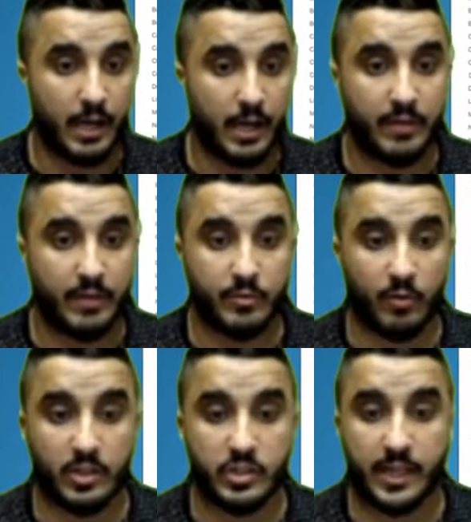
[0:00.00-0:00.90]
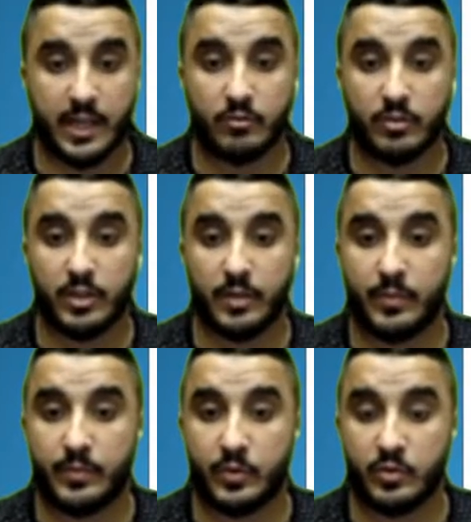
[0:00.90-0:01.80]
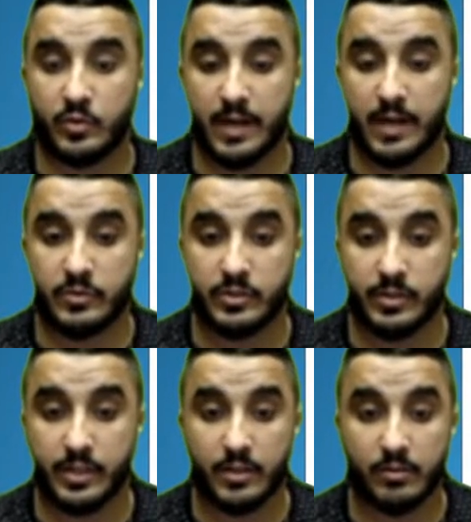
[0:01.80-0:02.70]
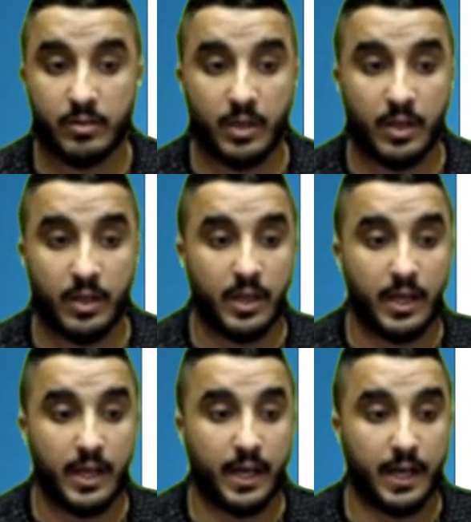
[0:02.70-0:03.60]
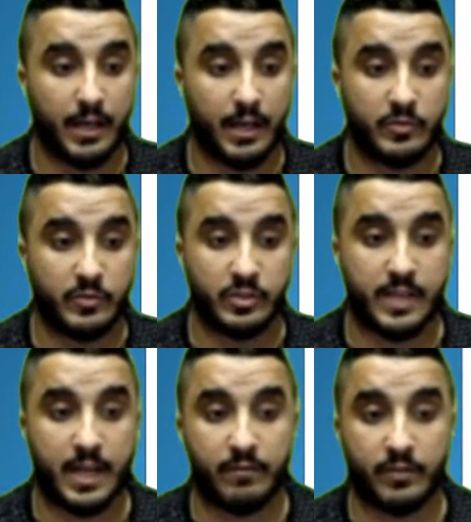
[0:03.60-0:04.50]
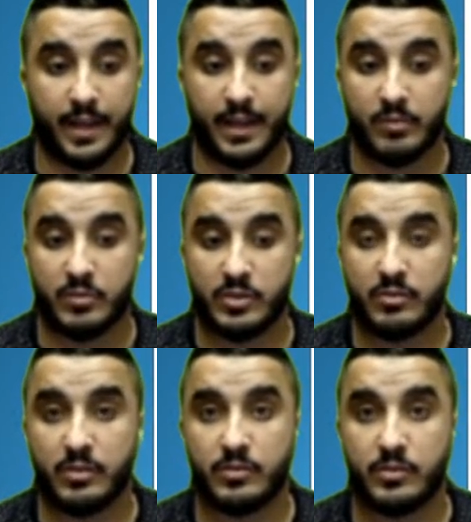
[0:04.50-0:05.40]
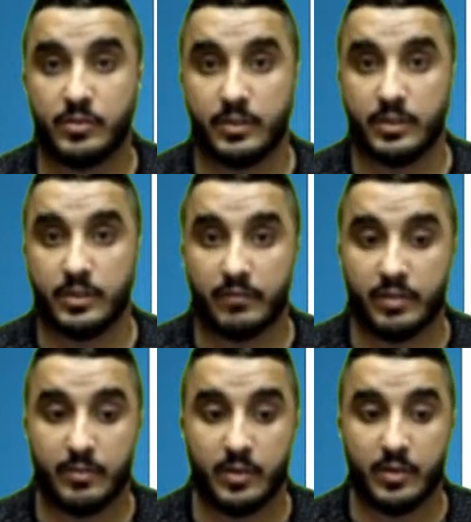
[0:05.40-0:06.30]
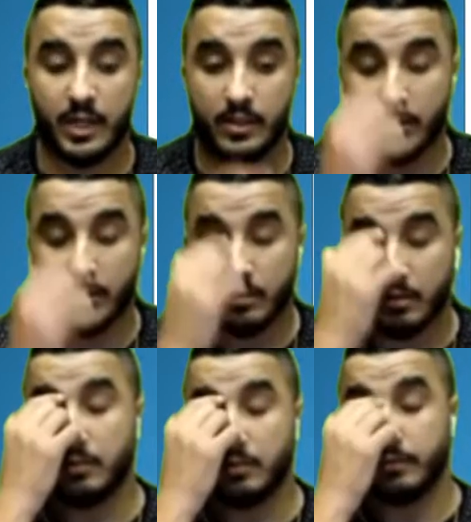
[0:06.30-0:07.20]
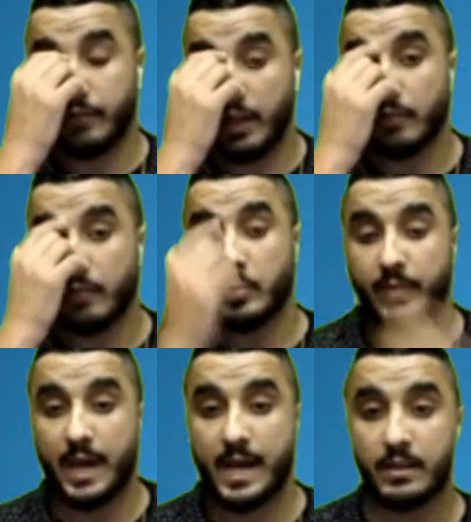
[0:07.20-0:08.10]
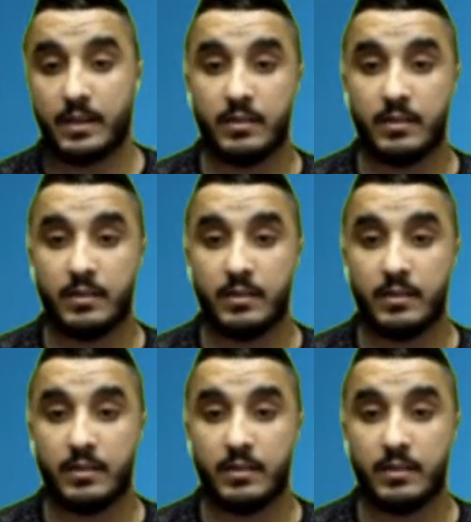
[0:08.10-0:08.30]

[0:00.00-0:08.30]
If you want to check out Bootstrap Studio, just sign up for GitHub's student delivery developer pack.